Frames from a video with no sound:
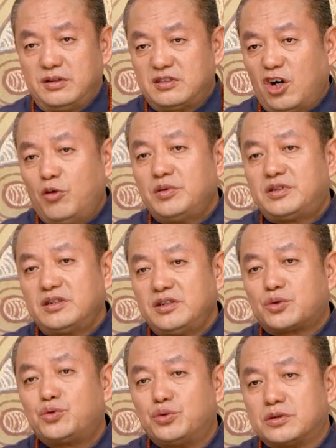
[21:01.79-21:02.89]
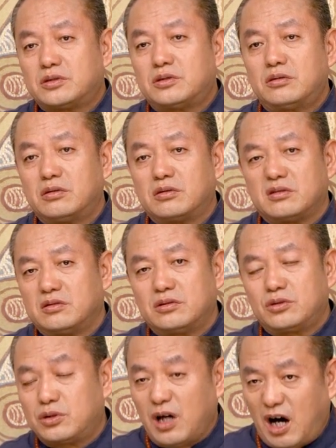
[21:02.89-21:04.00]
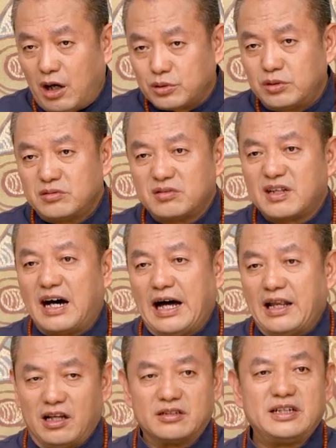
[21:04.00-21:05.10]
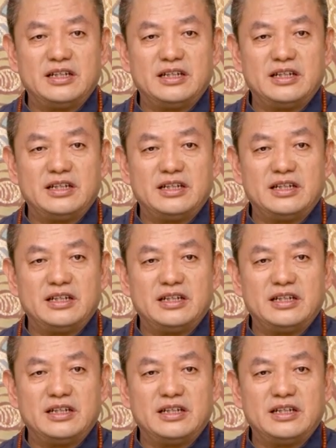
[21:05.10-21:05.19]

People often blame their poor fate when their life is